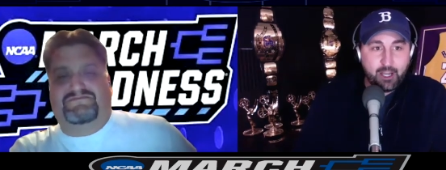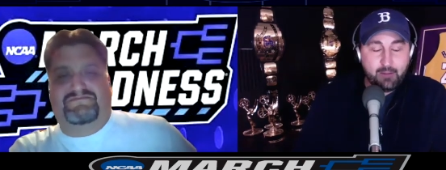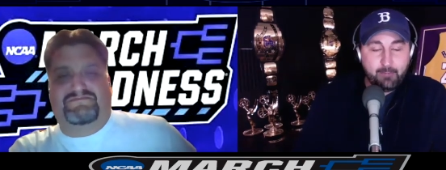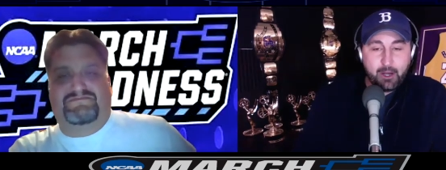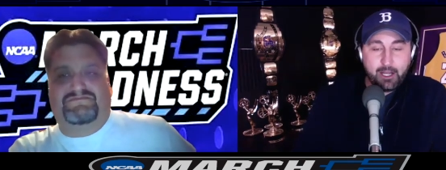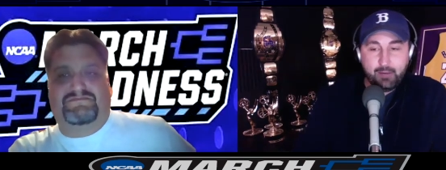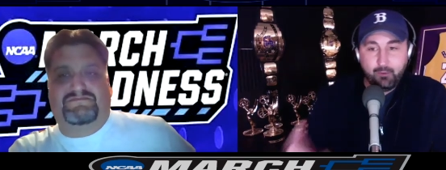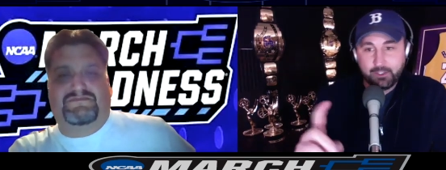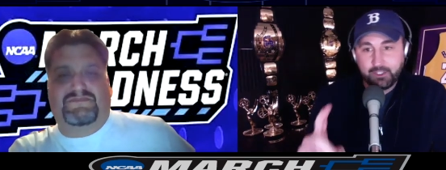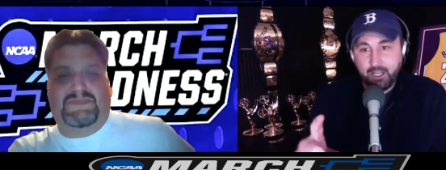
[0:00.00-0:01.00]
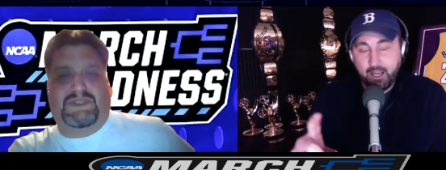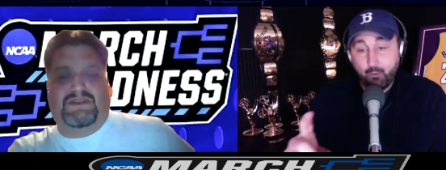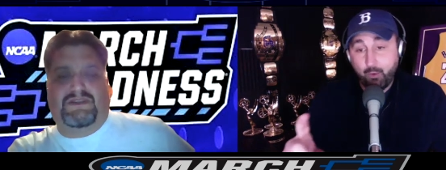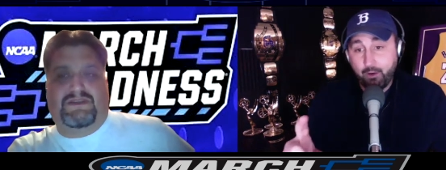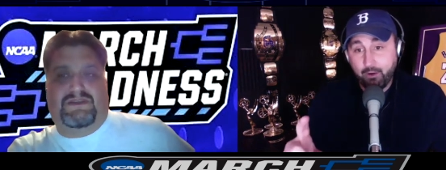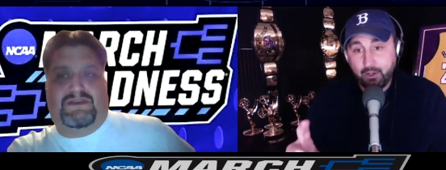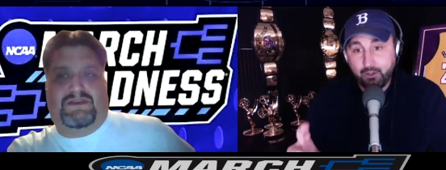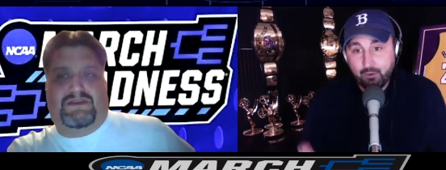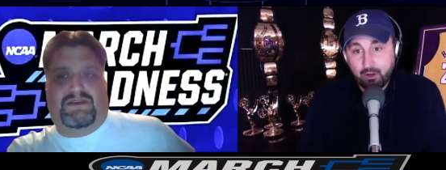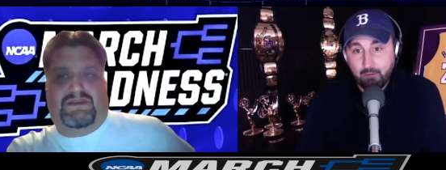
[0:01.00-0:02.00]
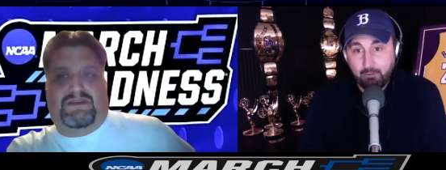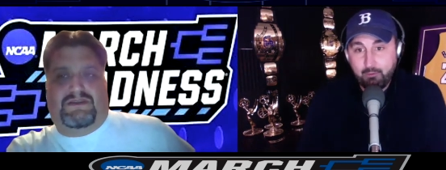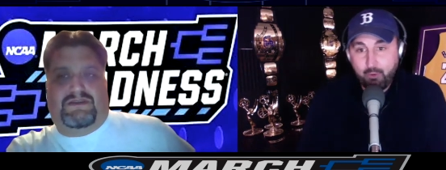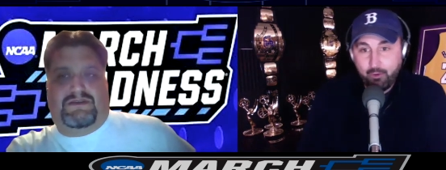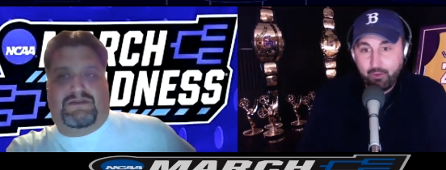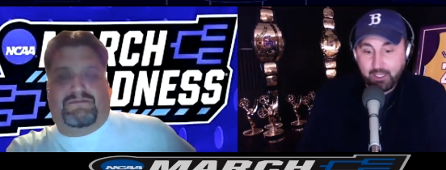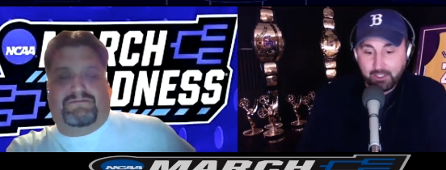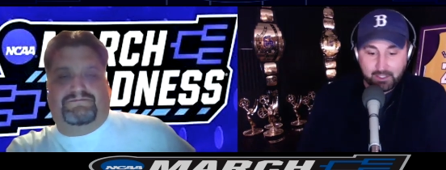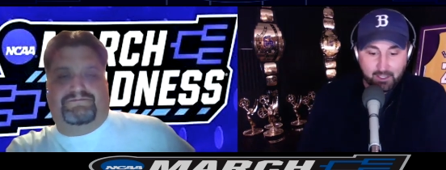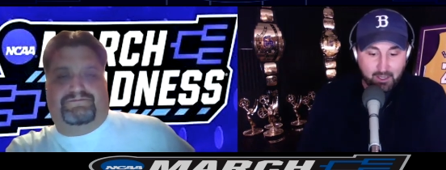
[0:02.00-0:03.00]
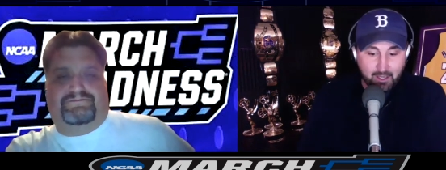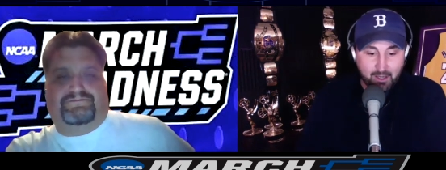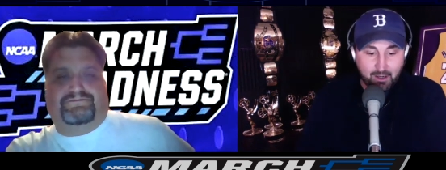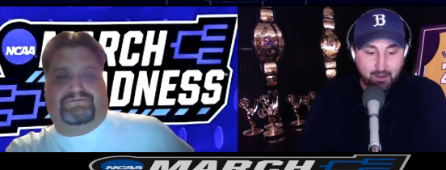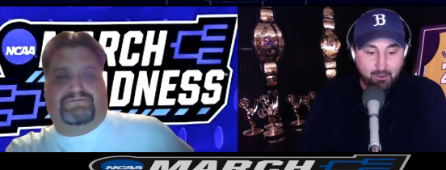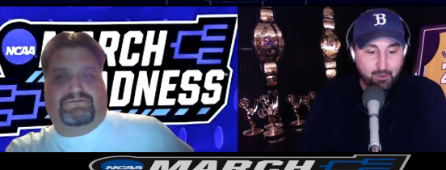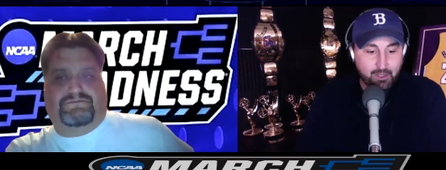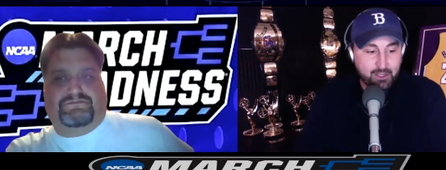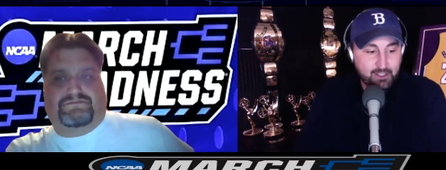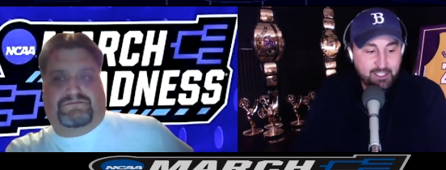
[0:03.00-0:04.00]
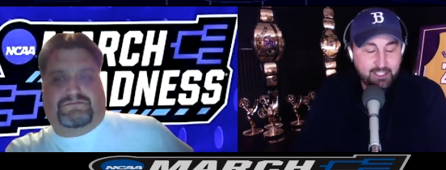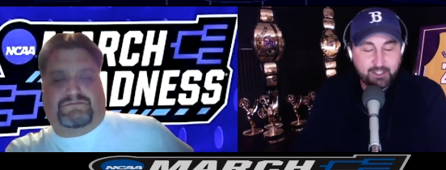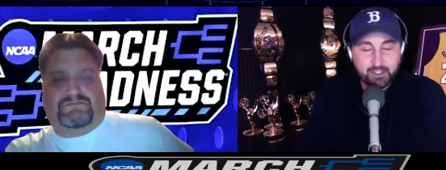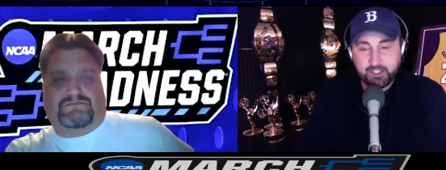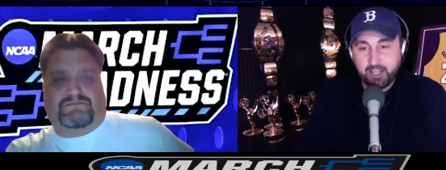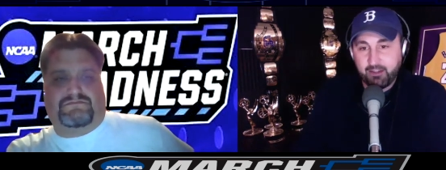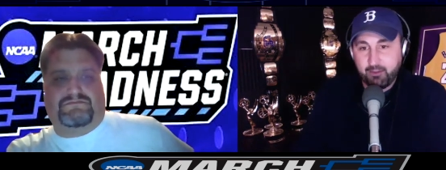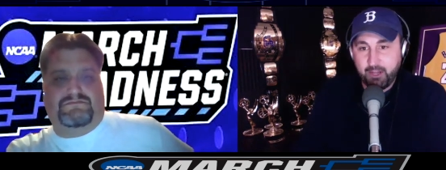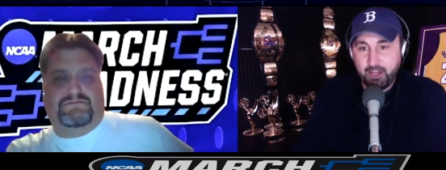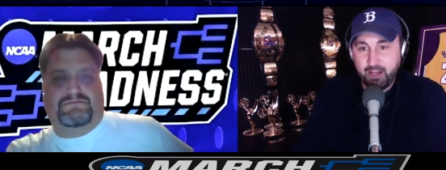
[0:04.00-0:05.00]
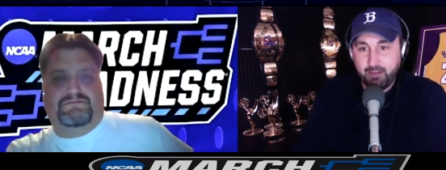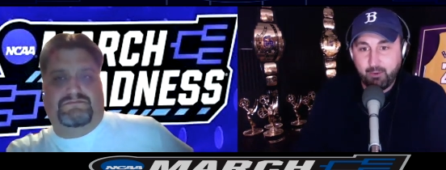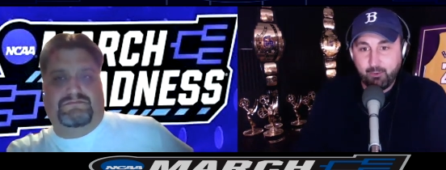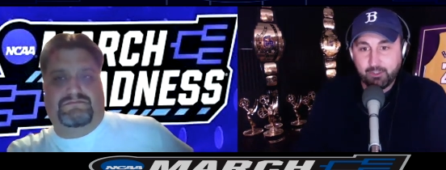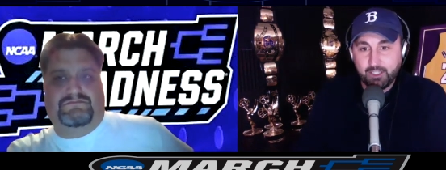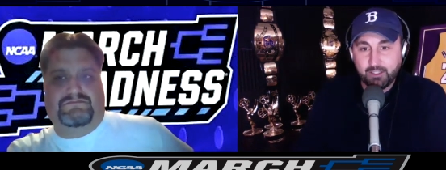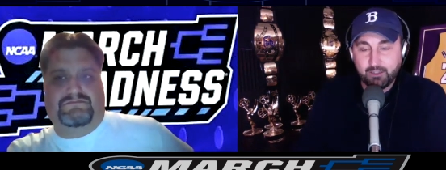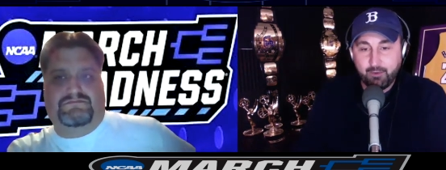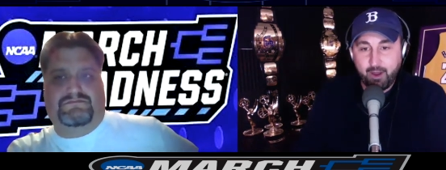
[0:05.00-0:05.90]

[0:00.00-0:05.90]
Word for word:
Speaker 1: it, buddy. And once again, we are going to do a couple of more of these. We didn't tease this at the beginning, but we'll tease it right